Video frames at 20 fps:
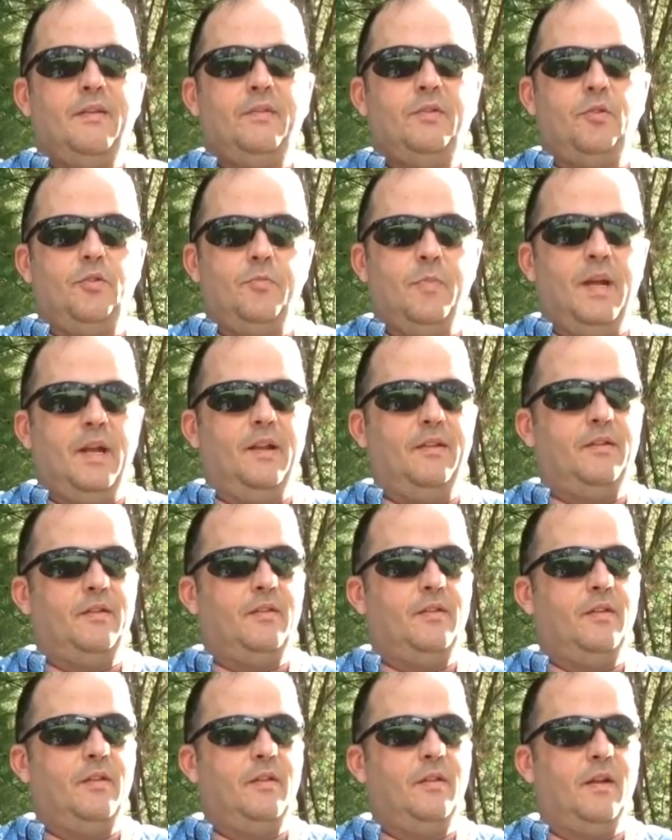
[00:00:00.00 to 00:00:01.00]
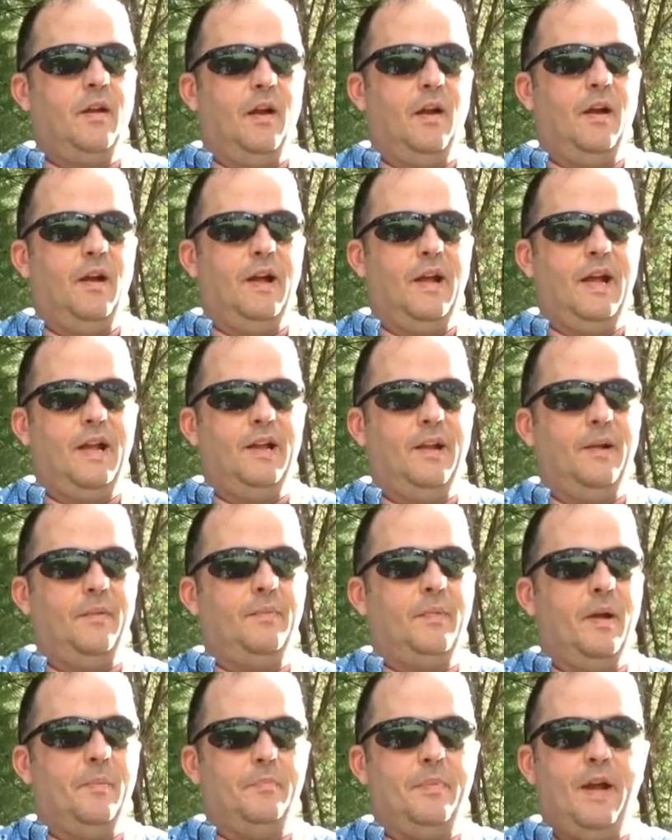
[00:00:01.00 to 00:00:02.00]
2 minutes, had a
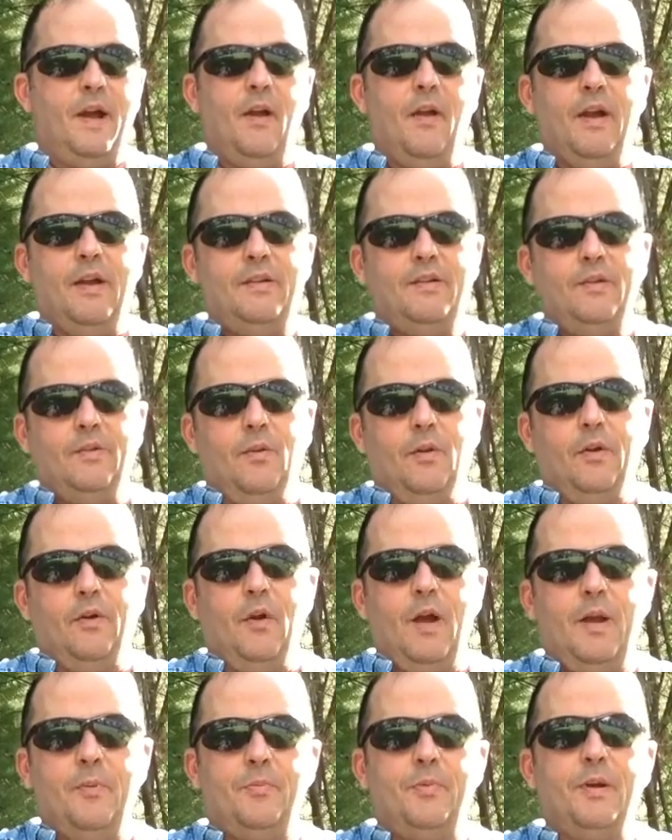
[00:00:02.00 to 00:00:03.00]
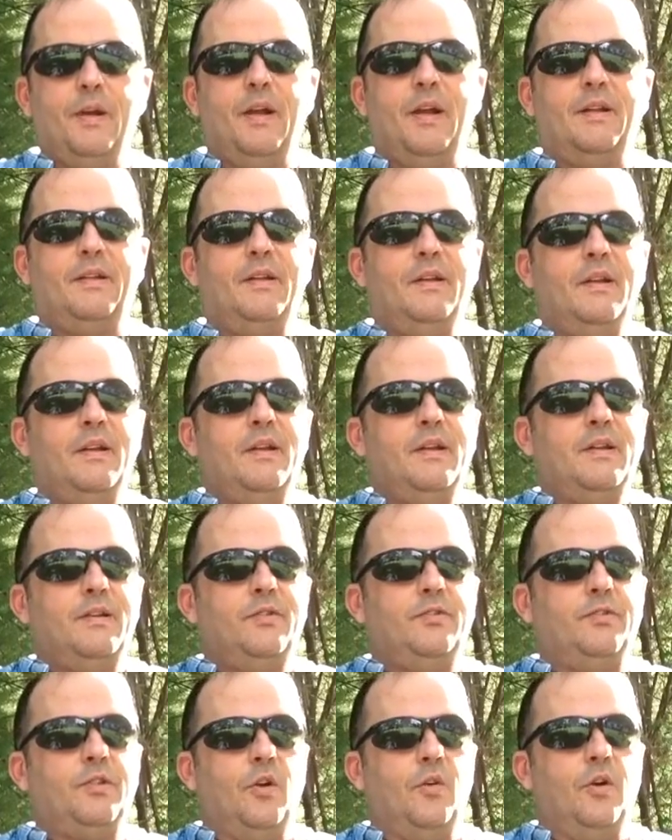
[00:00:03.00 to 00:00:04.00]
parent or a grandparent
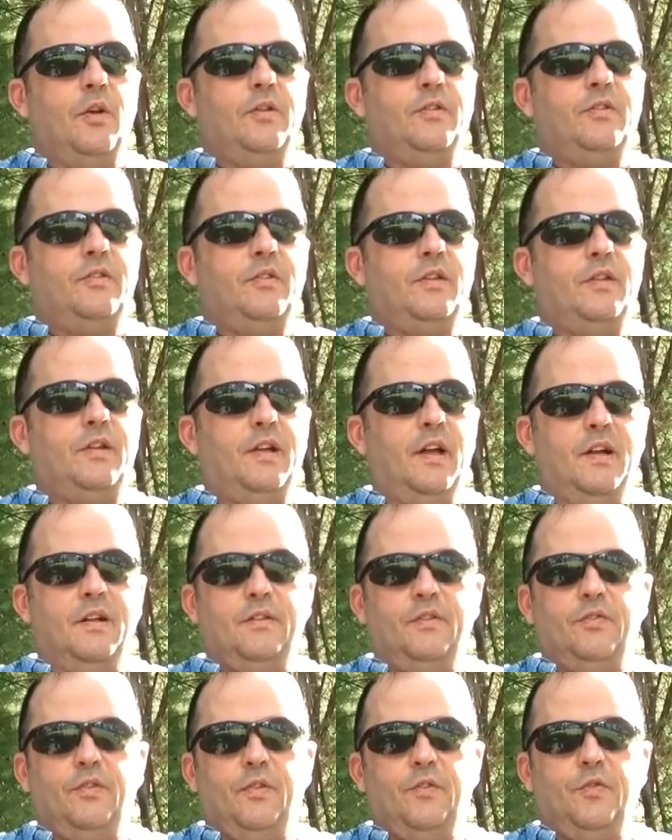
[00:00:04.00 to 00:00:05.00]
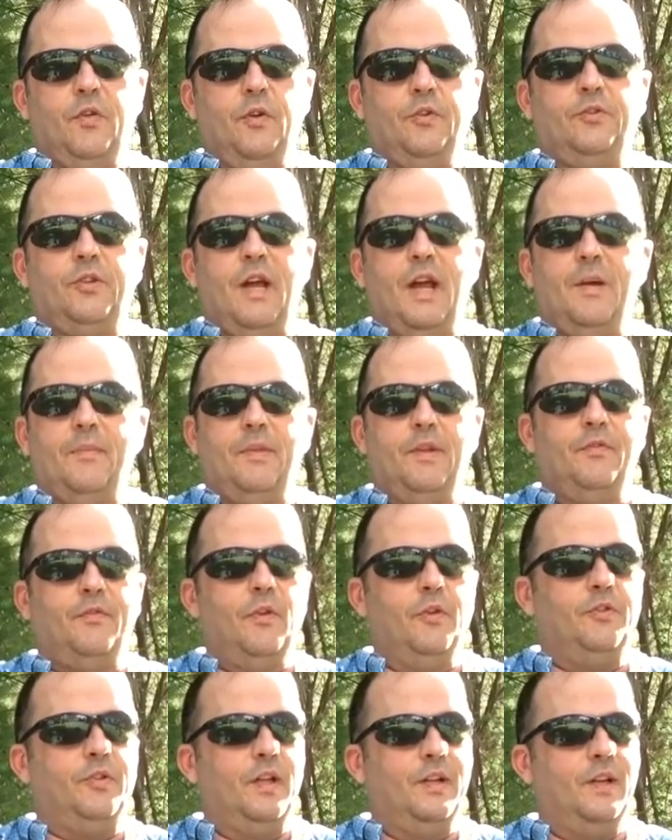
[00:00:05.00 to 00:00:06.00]
show us guns for the first time, the
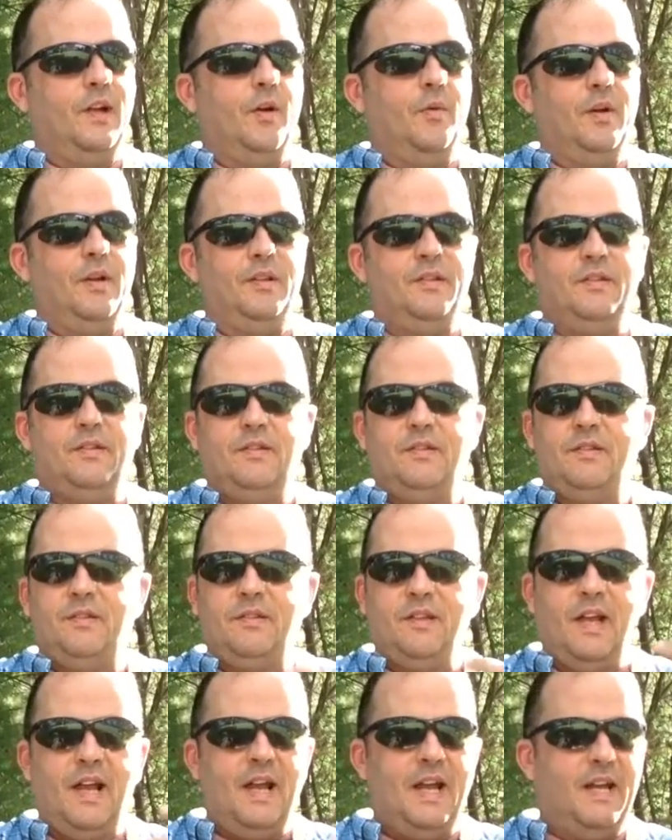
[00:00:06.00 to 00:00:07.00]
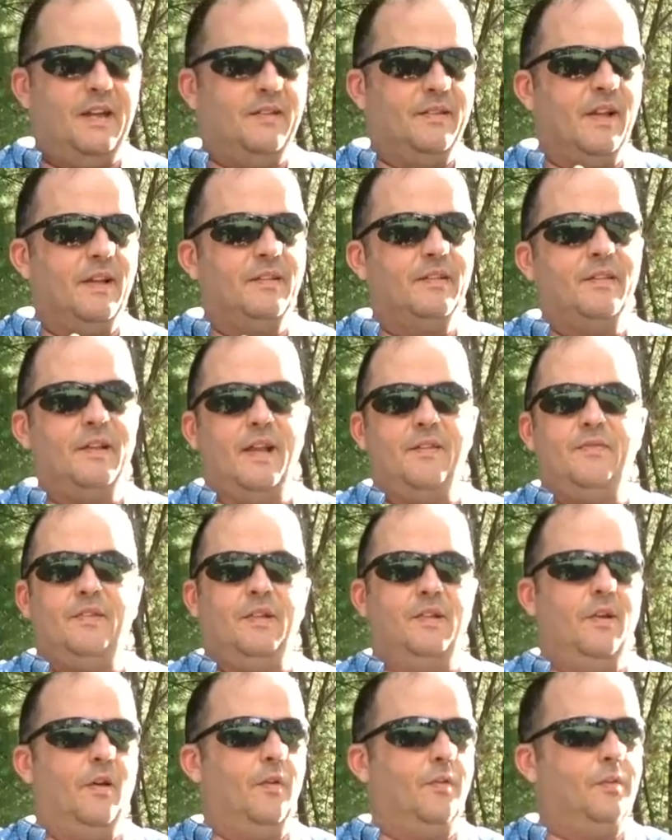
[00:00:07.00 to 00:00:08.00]
first thing I always say is that
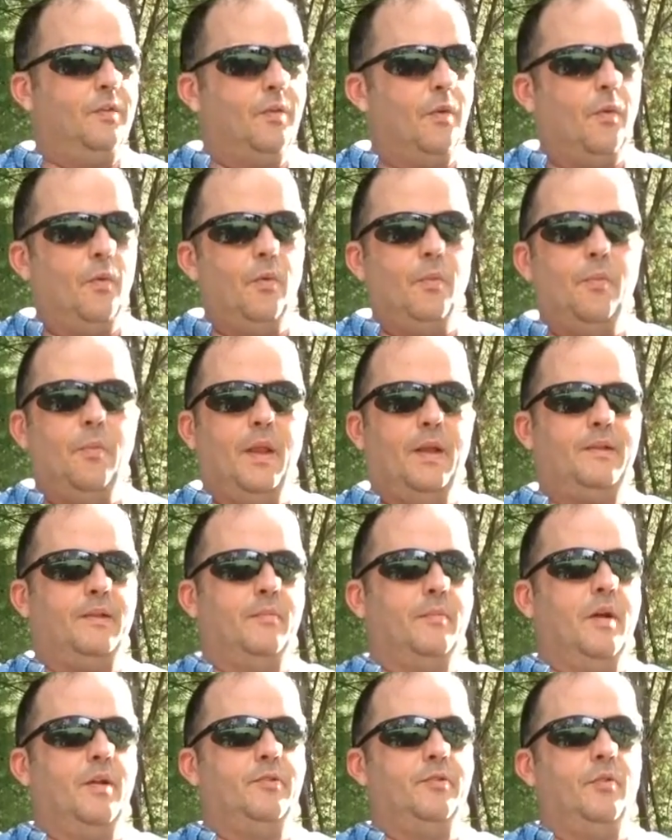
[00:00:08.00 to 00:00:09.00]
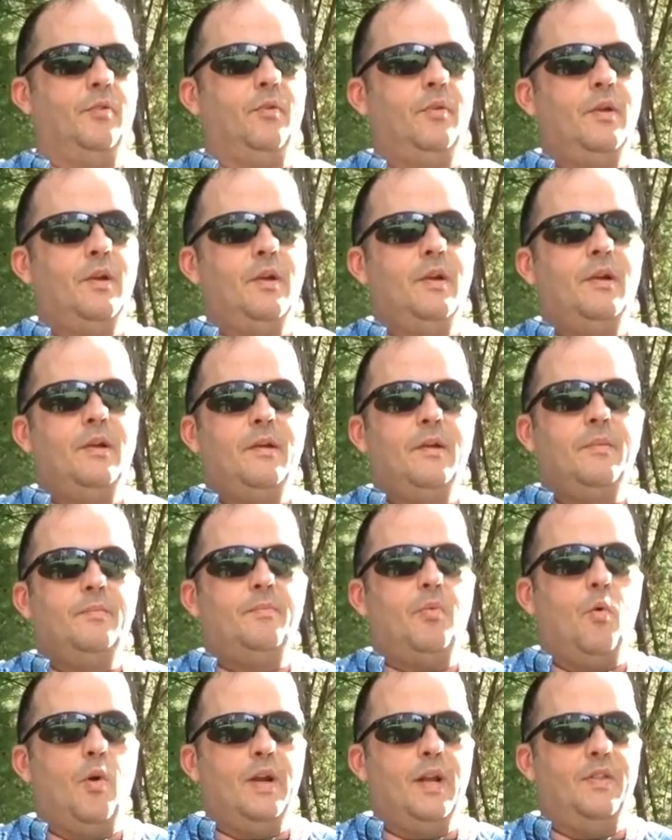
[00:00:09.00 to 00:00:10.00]
safety. Don't let the muzzle
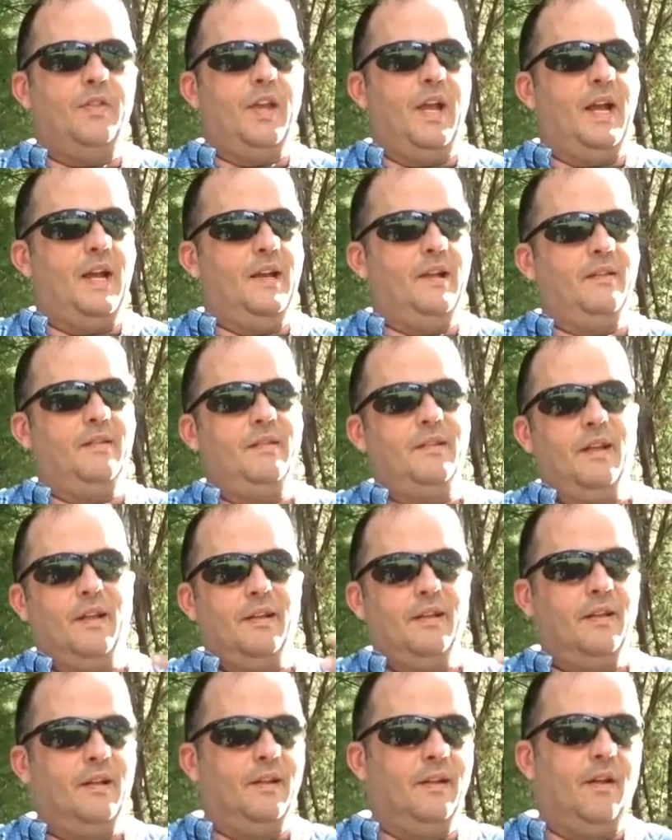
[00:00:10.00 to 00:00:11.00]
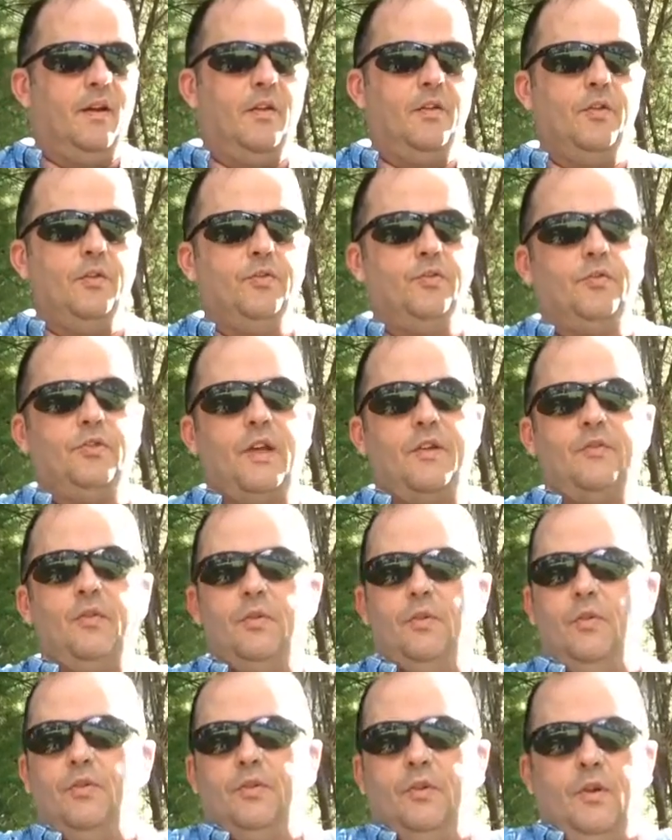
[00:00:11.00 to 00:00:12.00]
point at things, and all those safety
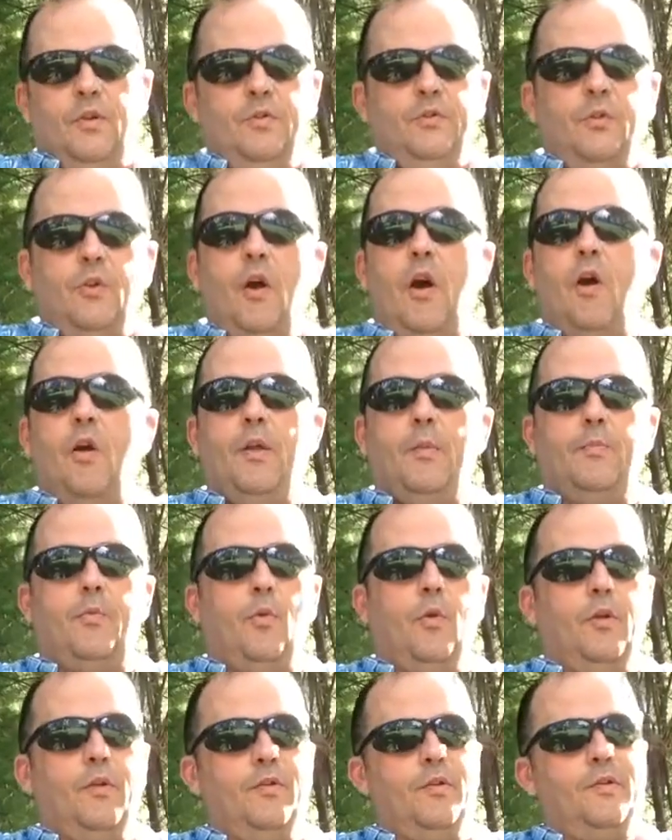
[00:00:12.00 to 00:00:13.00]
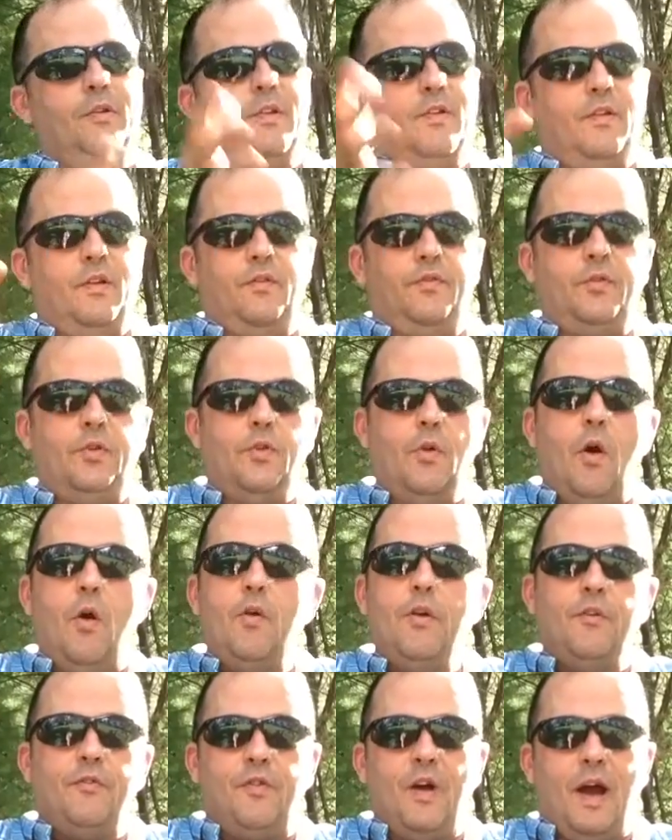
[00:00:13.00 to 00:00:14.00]
rules, and those are all important. If you
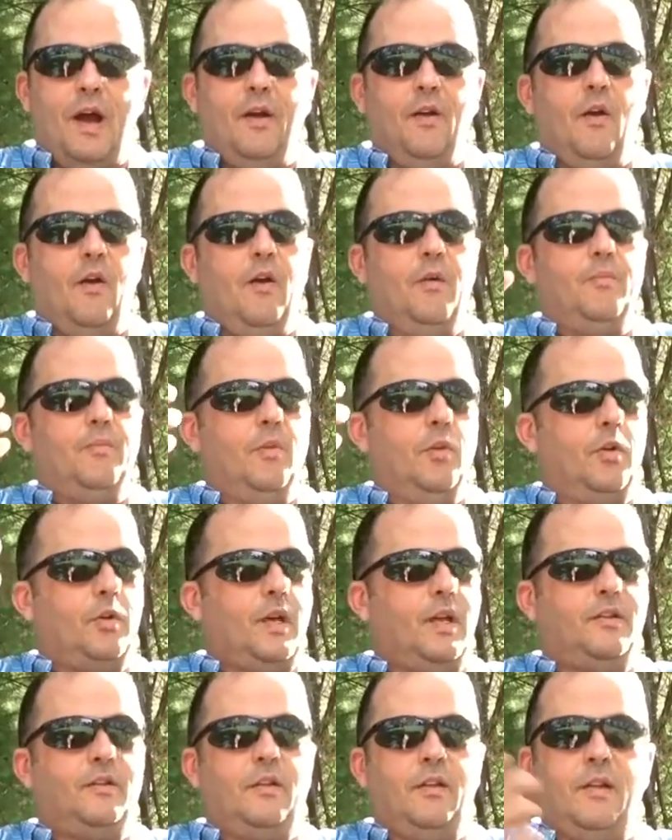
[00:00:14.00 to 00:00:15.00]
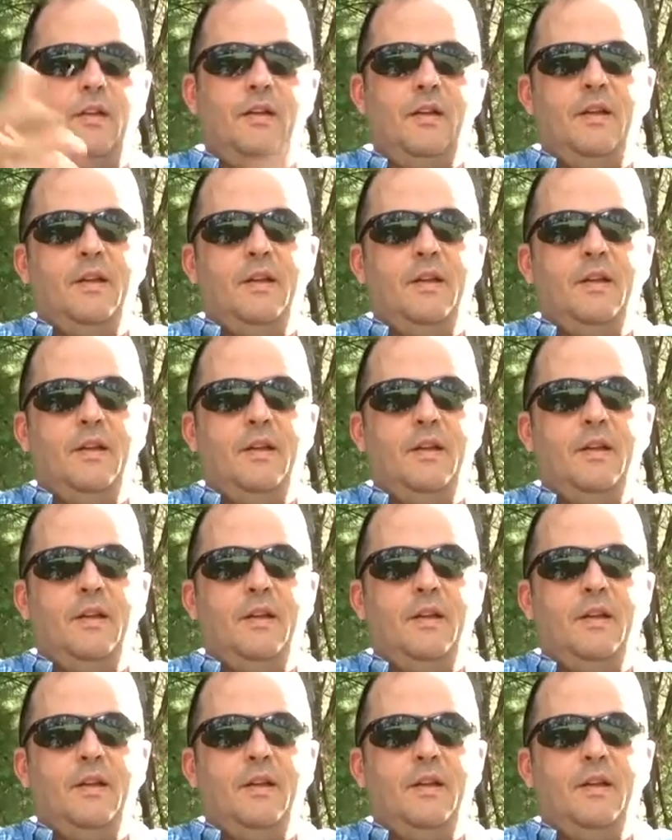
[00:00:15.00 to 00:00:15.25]
own a firearm, look at the